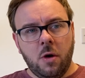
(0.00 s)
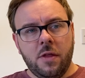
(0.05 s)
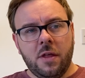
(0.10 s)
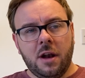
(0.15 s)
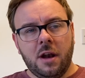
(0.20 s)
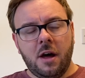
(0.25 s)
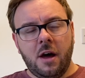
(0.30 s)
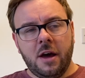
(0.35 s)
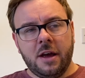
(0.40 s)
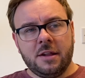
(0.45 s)

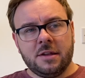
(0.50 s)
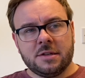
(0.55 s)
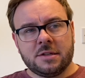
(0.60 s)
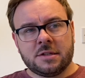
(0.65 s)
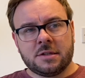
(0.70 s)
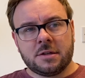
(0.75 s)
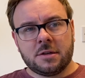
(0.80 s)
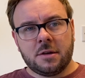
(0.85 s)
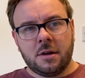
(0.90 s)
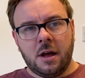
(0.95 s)

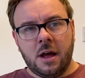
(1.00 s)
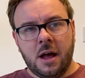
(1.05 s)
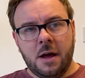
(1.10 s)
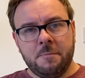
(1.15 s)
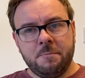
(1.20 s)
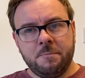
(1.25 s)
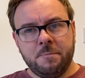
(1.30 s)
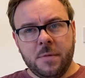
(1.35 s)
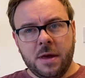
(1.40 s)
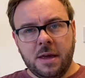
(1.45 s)
lines
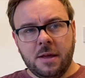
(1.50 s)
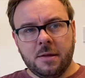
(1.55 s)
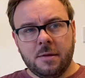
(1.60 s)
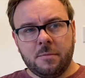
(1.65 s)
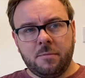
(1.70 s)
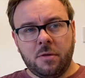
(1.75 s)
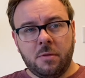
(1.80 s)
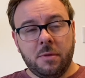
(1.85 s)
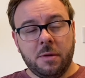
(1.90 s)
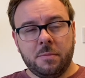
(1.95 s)
meet,
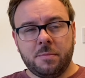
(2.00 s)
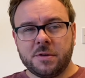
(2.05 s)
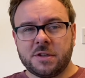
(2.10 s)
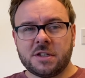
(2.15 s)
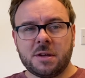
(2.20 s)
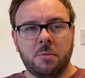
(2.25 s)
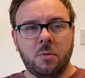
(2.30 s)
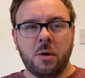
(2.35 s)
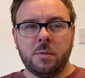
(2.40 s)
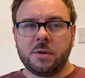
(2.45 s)
probably
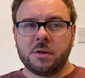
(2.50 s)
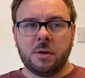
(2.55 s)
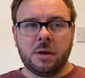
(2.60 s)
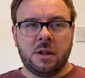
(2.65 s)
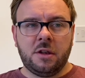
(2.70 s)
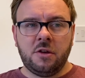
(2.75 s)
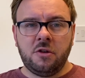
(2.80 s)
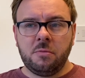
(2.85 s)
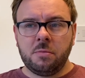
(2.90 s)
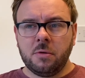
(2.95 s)
somewhere
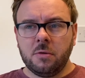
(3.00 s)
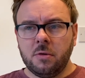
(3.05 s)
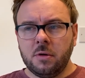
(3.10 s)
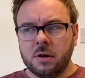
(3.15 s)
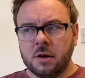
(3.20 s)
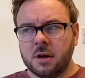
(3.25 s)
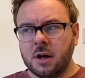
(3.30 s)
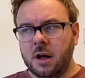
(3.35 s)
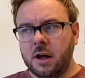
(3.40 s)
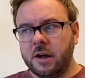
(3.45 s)
between Newport and
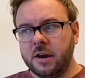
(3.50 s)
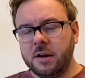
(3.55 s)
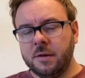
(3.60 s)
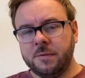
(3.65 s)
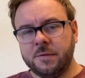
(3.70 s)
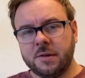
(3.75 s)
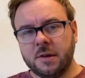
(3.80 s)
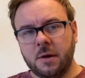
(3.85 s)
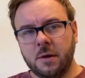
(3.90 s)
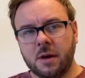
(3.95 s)
Cardiff.
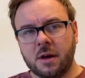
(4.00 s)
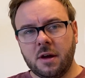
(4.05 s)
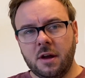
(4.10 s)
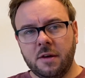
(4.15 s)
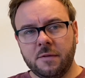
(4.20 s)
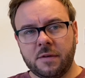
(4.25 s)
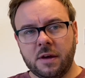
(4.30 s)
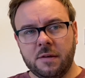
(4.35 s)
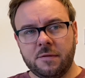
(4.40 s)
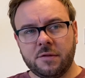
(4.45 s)
So it kind
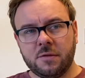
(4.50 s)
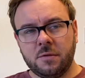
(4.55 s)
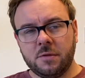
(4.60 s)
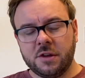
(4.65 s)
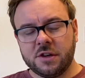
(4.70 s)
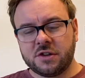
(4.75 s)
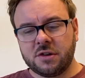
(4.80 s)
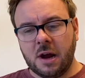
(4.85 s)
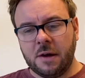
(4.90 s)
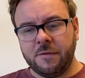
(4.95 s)
of gives all the
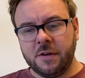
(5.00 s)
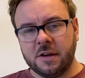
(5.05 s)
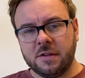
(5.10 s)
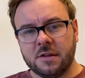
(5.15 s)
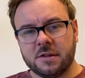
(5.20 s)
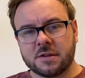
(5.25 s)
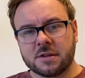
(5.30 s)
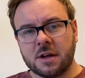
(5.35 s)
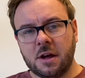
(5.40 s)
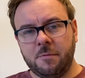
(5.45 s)
traffic
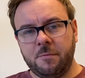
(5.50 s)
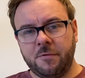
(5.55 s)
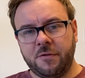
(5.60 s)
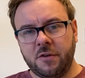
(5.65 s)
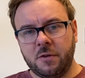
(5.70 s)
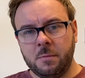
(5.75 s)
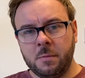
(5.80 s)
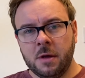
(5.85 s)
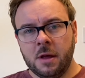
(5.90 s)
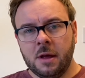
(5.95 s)
that's come
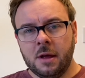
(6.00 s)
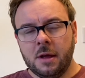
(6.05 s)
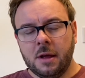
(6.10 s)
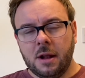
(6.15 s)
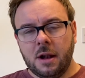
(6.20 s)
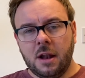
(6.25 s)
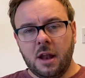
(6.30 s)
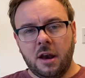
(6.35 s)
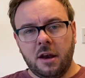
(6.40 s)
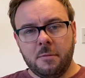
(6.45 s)
from
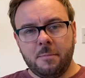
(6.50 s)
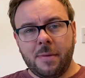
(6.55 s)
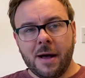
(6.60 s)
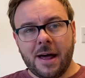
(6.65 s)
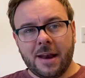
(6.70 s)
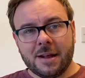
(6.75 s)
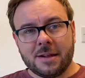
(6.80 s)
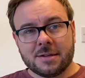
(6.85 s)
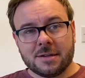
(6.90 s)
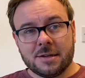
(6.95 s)
London
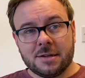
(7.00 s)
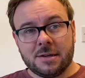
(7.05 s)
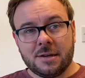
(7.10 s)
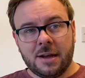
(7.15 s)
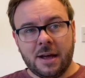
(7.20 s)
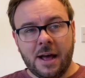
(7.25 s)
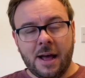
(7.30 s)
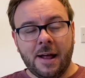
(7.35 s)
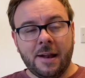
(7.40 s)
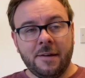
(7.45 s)
Paddington
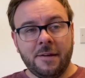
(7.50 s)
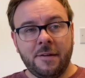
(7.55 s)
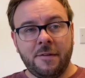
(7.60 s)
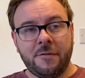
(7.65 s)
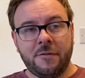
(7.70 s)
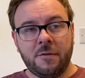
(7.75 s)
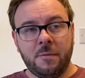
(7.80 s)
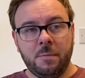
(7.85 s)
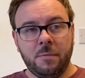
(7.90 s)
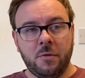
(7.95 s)
and
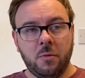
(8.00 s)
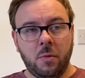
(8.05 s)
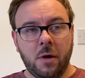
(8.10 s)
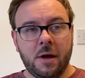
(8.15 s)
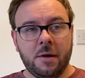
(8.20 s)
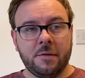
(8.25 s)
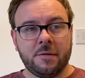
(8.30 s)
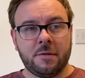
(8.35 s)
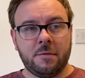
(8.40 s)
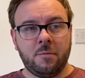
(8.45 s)
from the
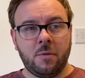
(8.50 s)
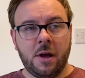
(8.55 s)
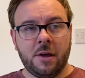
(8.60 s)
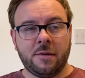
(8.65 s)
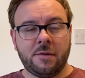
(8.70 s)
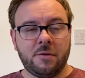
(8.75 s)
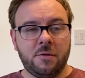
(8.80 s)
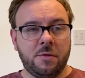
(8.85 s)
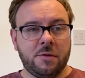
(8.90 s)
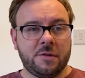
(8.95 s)
Wales and
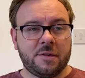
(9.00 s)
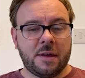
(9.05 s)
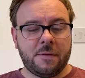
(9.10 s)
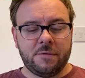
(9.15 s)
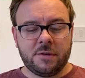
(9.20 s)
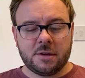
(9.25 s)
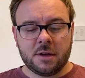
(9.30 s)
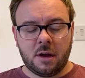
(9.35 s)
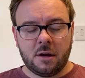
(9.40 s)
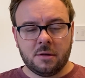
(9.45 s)
West through the Severn
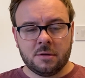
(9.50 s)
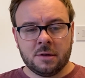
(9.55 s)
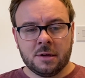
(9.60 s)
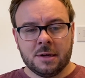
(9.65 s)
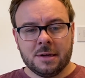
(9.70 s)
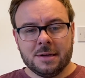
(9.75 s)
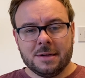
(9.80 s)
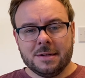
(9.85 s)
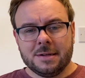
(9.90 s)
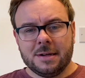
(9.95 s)
Tunnel,
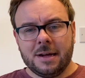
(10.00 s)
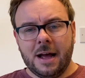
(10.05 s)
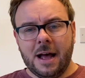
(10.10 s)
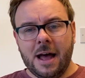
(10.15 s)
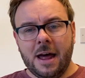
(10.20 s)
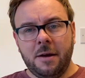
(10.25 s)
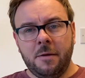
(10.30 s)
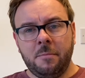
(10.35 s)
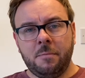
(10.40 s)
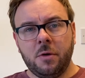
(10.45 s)

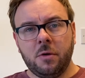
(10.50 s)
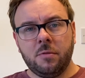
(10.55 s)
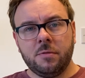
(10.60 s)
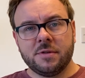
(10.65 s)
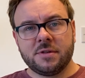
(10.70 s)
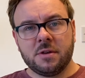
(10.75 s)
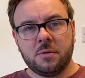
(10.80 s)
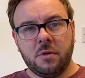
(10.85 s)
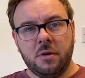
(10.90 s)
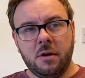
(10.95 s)
but
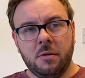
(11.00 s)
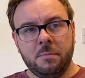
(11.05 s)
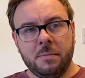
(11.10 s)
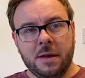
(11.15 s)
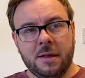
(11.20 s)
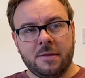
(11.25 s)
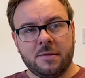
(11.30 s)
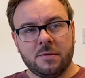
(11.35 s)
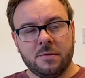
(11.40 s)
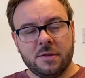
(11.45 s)
also where it
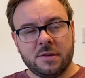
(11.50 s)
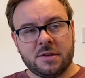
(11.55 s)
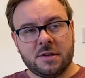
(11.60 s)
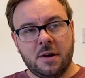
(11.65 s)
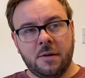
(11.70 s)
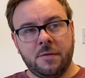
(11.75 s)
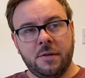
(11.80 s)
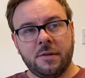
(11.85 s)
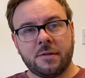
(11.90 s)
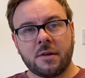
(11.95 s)
meets all the
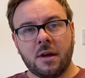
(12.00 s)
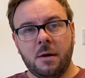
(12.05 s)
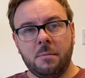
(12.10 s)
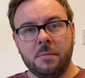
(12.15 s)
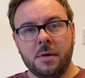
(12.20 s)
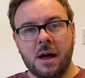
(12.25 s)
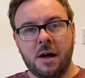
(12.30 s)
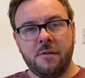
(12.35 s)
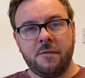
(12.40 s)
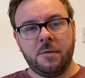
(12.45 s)
stuff that's come
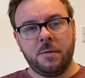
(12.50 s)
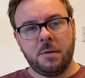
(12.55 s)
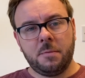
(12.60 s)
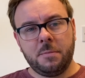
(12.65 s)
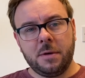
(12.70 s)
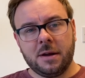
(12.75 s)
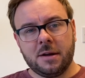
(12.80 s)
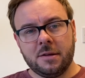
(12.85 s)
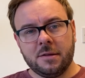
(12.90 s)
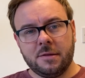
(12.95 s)
down from the
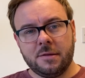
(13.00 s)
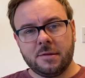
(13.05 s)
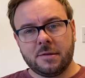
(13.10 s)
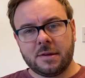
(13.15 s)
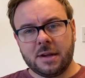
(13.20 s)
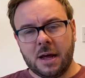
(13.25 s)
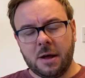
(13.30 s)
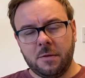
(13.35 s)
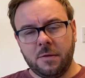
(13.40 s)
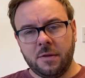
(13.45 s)
Midlands
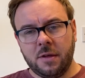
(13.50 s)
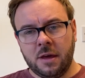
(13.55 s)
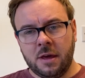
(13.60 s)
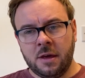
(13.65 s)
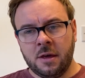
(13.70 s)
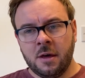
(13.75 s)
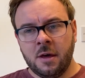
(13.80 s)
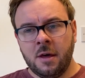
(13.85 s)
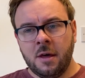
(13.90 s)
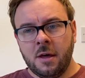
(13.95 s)
down
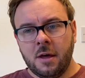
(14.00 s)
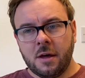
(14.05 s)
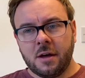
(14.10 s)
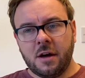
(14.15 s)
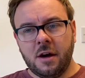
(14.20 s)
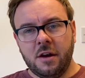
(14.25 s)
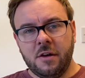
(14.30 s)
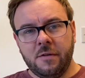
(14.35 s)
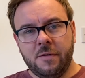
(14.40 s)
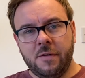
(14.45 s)
the
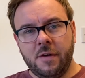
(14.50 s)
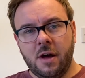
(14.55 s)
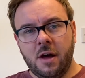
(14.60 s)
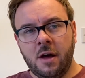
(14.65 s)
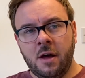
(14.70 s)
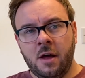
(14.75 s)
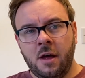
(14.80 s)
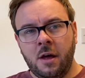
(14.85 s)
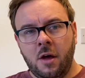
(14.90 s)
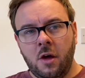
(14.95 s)
kind of
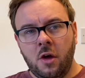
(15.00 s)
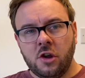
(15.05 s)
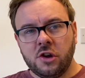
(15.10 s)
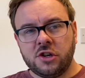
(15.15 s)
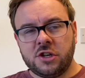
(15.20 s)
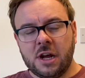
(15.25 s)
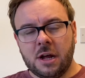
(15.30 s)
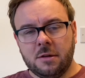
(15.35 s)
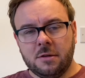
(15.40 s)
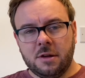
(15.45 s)

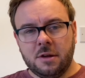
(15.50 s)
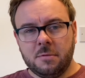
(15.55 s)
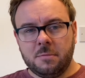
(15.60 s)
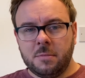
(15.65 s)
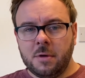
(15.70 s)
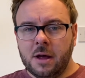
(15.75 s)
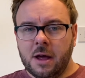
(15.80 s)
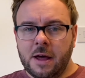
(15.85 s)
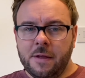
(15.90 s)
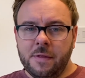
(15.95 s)

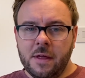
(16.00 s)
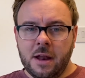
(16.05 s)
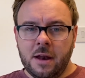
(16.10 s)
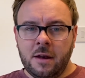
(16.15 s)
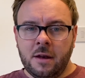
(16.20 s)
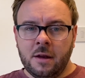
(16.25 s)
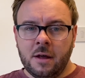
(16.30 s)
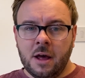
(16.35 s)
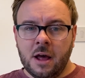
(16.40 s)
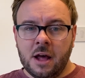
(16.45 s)
Cheltenham and
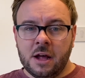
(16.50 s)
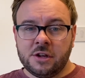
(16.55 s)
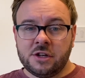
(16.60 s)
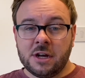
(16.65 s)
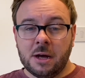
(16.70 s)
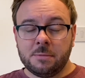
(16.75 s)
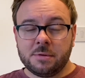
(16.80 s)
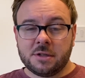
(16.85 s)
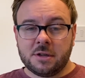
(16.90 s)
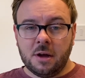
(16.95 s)
then
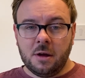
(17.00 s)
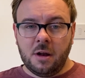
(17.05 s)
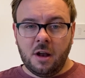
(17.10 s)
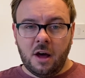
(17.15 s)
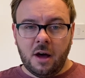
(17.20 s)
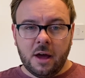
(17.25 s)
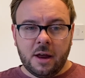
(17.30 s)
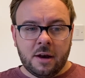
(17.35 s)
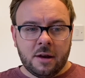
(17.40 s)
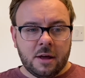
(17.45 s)
Chepstow
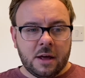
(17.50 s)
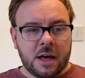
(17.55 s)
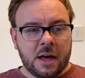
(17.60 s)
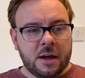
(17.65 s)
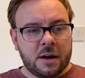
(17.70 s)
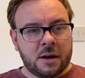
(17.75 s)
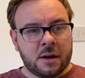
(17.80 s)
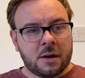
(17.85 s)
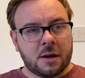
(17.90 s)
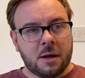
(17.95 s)
line
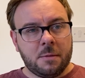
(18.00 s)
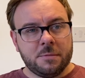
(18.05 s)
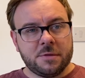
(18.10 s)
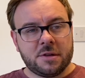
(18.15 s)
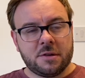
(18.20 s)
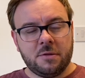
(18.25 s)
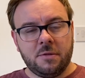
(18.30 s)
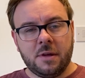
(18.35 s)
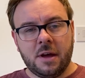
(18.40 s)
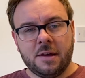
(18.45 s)
and comes
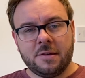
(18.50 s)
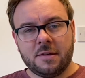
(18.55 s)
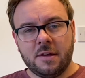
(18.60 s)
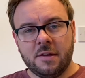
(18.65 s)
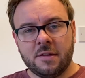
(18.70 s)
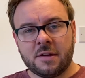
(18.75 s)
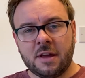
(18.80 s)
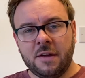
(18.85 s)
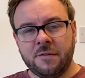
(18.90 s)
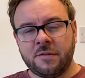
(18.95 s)
through there. So
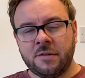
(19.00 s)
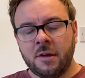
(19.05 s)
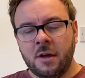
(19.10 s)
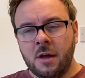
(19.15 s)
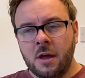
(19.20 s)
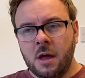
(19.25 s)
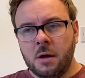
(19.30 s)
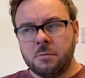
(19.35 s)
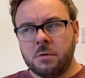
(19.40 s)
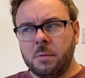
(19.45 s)
it gives
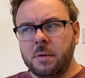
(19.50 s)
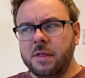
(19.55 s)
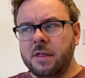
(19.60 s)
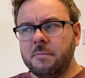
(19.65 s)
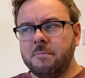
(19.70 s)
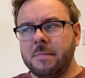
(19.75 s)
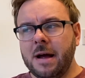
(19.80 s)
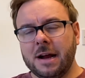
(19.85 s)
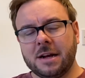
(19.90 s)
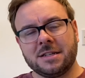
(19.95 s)
probably the
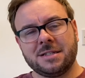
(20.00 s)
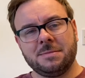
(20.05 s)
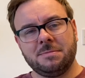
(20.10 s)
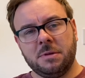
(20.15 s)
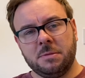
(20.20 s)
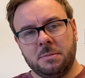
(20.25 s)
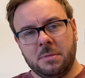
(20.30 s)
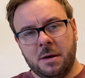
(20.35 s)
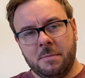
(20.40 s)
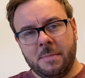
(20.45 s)

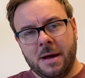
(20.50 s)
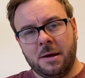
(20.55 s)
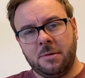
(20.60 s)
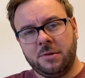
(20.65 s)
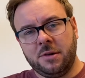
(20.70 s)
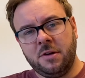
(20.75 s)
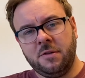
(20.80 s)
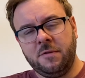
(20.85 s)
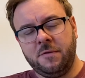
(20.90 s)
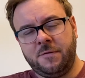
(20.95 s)
maximum
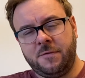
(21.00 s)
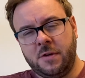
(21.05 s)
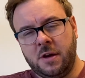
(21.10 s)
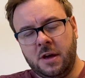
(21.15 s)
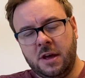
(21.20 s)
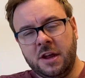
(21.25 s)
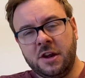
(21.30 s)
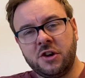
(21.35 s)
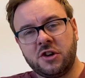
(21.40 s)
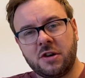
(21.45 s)
amount of
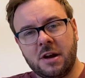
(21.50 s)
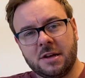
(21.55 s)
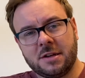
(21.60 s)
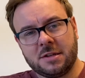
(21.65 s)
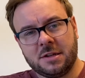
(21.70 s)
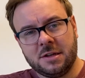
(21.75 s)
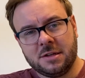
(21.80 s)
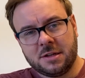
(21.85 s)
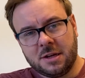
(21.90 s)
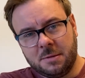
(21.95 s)

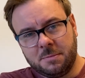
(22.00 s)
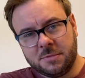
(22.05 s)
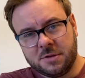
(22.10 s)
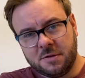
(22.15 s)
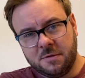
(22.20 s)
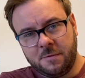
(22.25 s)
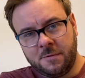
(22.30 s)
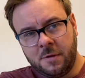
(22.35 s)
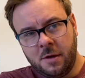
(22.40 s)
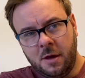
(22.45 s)
interest in terms
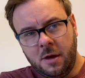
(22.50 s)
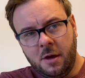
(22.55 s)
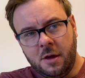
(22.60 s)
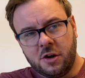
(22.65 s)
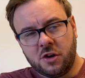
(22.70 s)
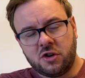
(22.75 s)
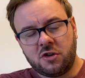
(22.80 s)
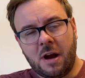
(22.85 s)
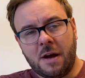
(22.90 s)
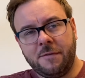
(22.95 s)
of
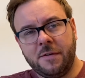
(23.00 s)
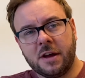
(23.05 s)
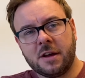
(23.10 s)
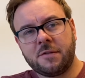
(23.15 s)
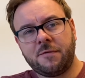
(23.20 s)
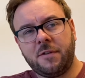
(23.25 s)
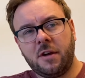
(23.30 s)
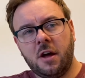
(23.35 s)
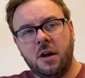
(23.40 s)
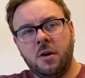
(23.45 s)
traffic
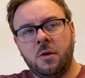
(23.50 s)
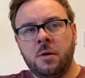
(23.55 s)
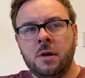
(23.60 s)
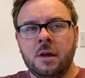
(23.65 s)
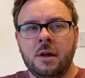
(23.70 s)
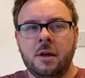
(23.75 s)
flow,